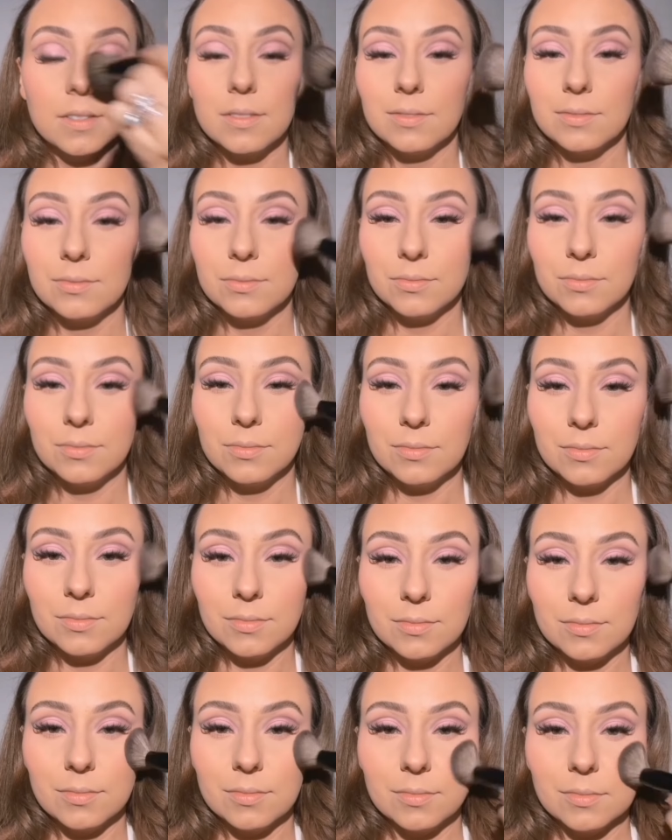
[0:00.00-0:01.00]

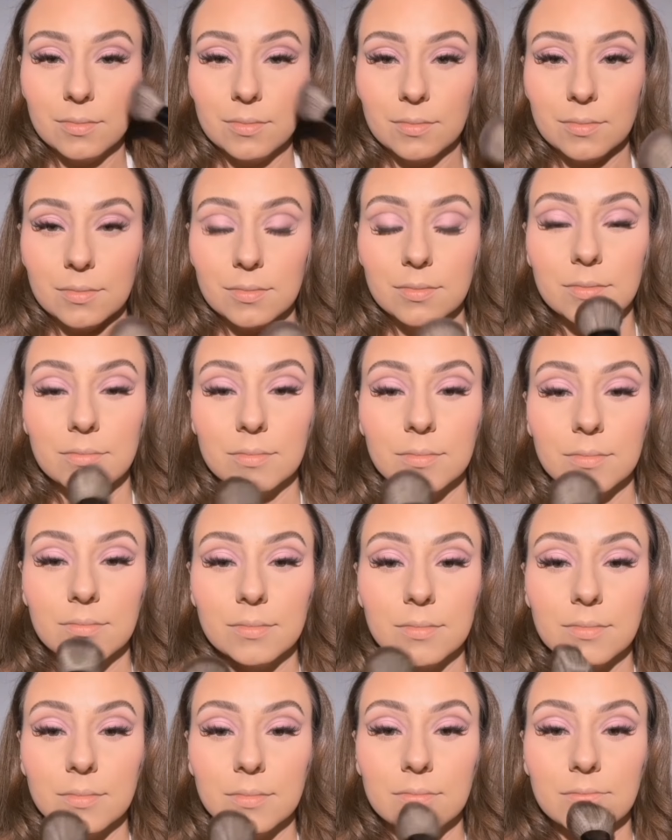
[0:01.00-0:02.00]

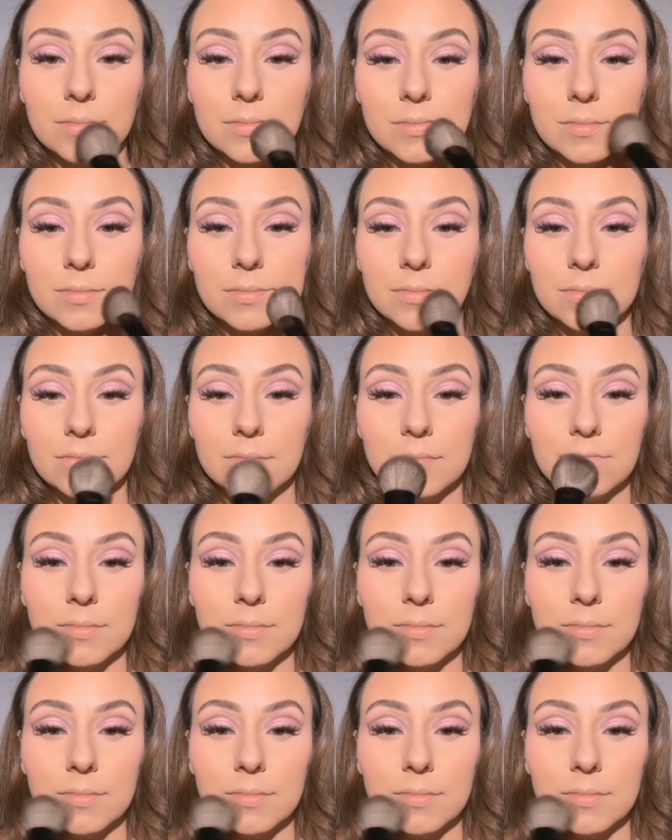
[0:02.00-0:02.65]
(silence)